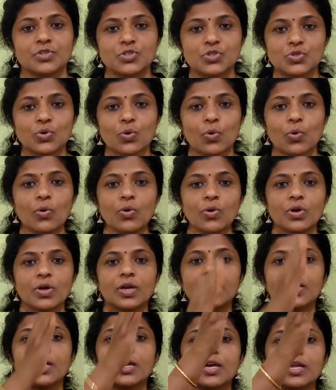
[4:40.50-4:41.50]
So,
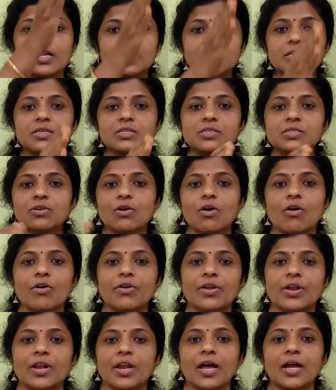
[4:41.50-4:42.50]
in this
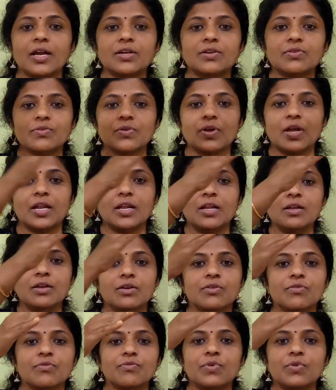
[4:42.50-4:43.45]
quadrilateral,